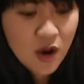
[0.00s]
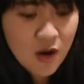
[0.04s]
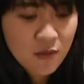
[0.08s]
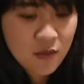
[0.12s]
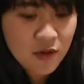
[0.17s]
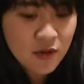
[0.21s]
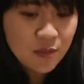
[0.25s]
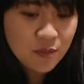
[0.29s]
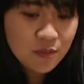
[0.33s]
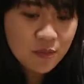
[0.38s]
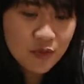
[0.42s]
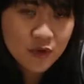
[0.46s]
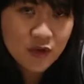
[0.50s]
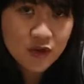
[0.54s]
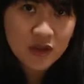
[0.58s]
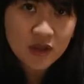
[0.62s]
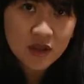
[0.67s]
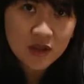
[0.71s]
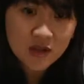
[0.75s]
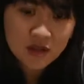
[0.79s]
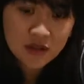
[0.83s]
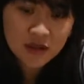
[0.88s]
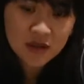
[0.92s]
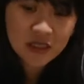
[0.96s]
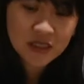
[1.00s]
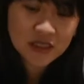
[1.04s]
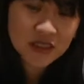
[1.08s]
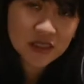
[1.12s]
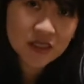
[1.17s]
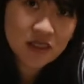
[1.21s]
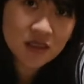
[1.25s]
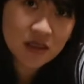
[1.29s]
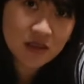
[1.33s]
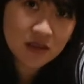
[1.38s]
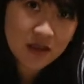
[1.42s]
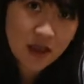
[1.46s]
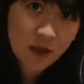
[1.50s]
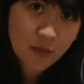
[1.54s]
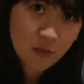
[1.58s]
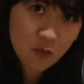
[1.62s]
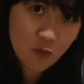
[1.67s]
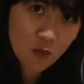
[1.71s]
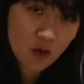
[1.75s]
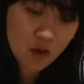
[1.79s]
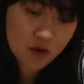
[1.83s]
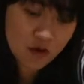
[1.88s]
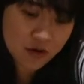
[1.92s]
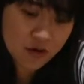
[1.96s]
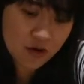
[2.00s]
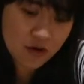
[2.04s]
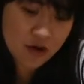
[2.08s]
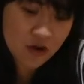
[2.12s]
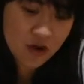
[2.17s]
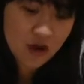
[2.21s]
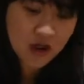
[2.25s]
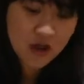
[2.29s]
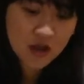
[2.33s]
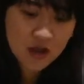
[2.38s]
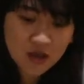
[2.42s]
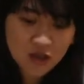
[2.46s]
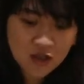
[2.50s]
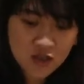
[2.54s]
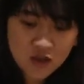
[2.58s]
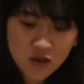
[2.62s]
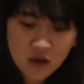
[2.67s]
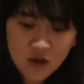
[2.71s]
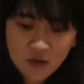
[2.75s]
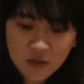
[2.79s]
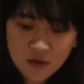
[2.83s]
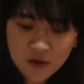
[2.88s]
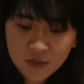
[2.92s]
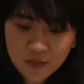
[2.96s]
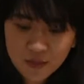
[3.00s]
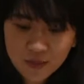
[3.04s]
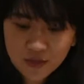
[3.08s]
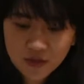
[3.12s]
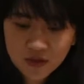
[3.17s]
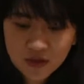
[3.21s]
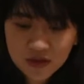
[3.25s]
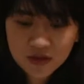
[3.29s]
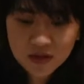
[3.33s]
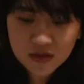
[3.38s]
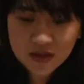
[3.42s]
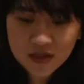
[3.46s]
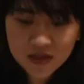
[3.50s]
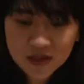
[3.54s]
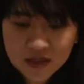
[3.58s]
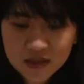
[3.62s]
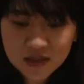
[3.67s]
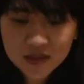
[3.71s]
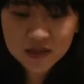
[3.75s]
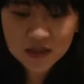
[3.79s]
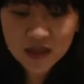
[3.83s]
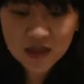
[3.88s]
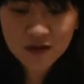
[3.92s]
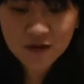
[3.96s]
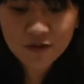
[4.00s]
will put, this is the tap water, so I will put this in